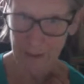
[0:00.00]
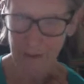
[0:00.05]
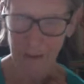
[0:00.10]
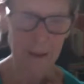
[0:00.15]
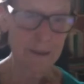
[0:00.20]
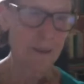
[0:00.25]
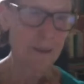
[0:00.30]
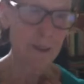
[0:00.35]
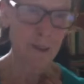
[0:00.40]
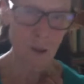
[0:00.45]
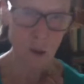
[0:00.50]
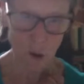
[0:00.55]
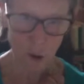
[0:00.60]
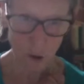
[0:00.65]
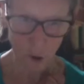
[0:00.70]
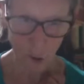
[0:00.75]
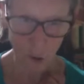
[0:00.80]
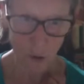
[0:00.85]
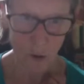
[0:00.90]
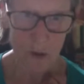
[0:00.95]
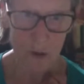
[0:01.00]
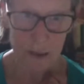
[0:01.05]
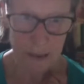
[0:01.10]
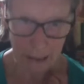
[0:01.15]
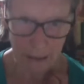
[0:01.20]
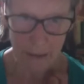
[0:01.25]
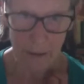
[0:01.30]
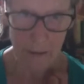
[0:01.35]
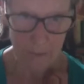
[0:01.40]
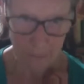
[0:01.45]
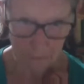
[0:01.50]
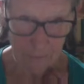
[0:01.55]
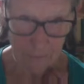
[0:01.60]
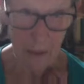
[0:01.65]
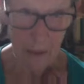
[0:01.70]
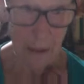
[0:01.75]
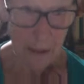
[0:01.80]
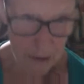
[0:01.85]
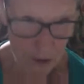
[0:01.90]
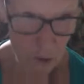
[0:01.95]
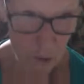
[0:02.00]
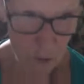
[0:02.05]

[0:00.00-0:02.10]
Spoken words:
it's a store selling ice